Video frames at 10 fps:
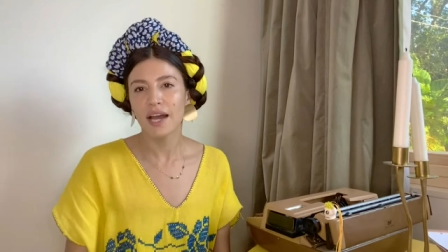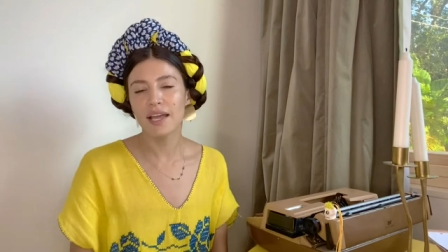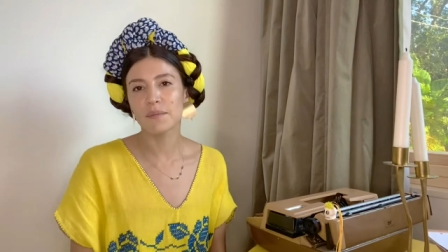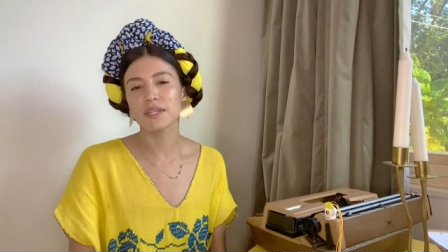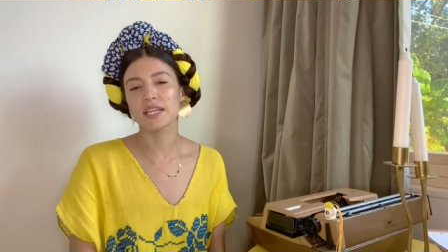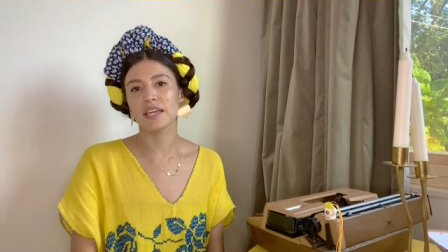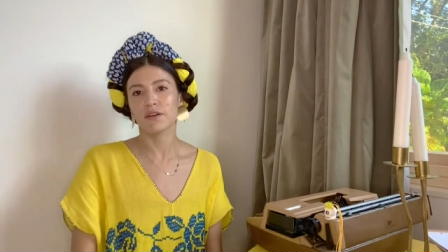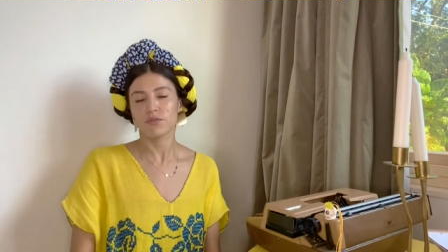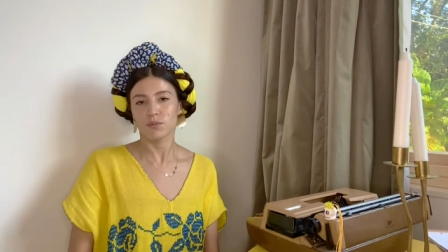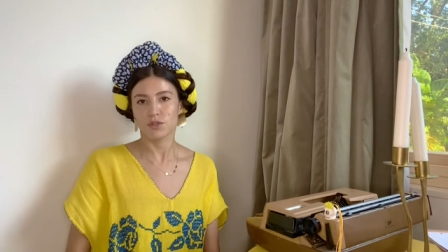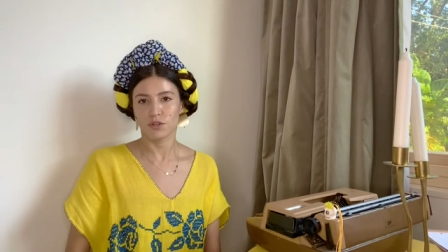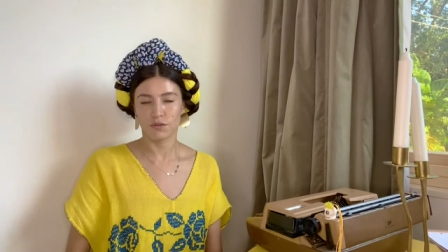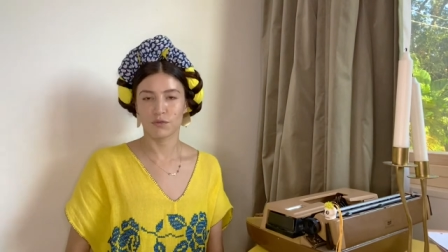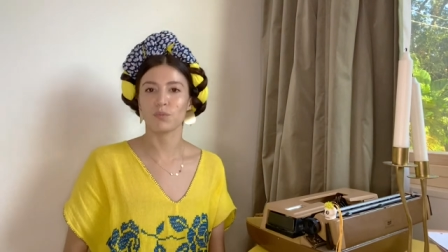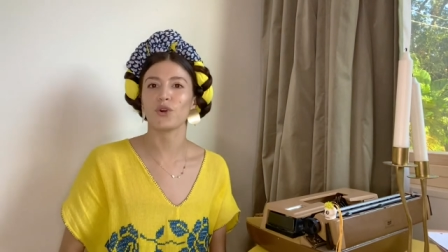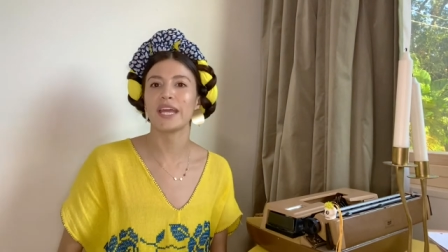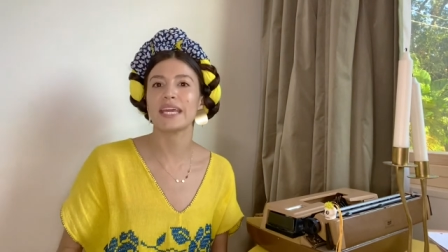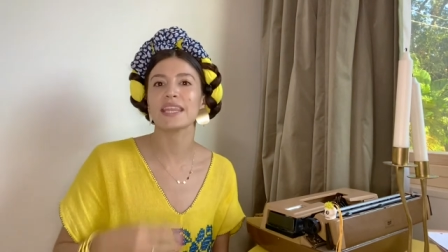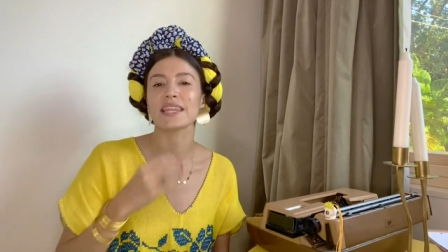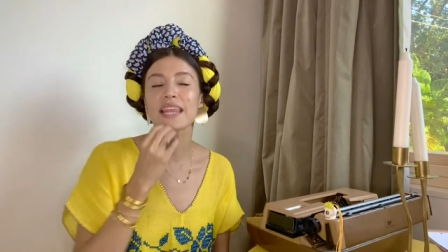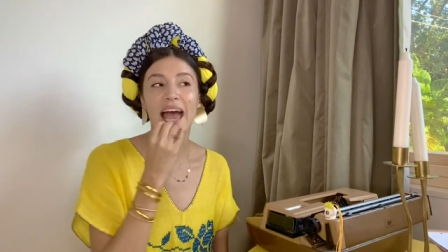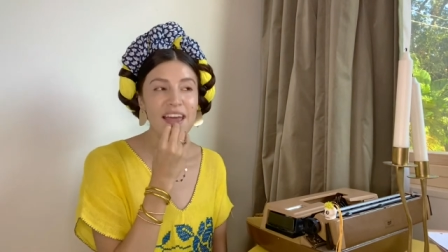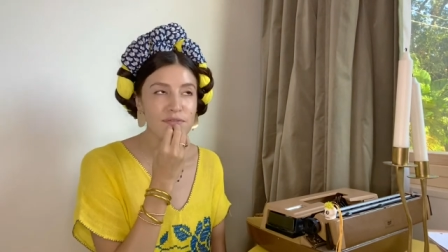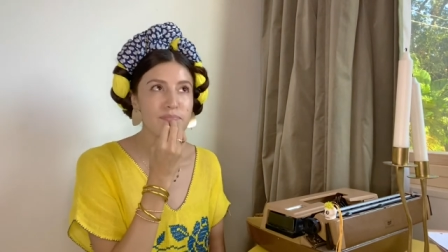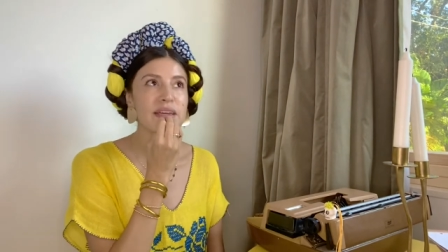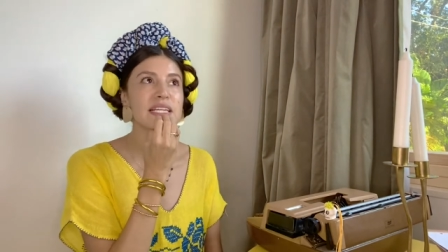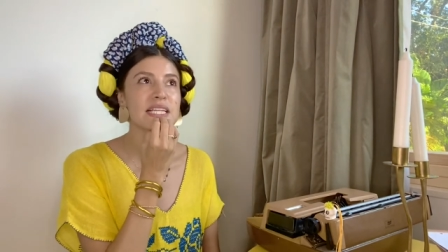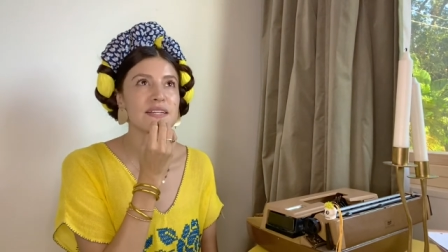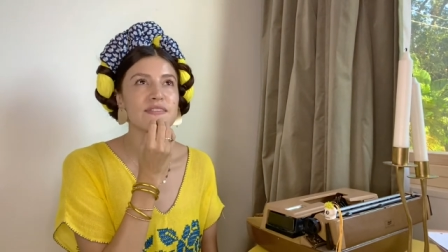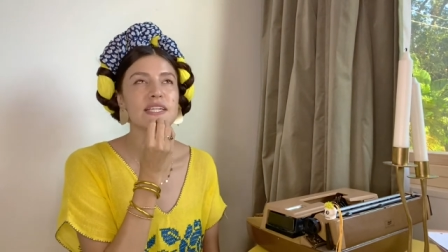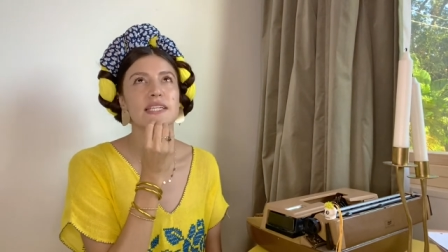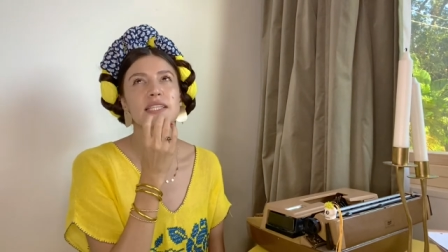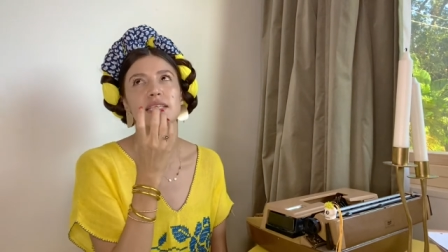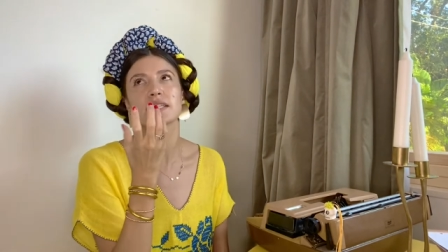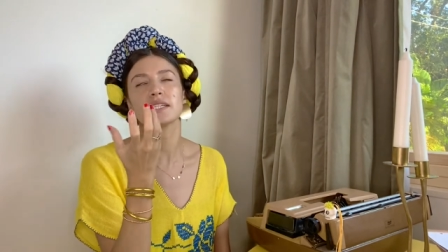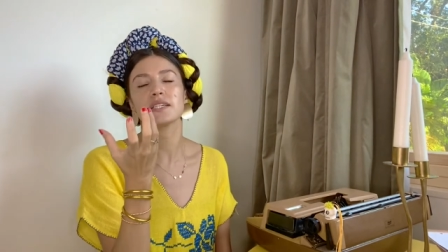I'm Danielle from Journey of a Braid, and I've been living in the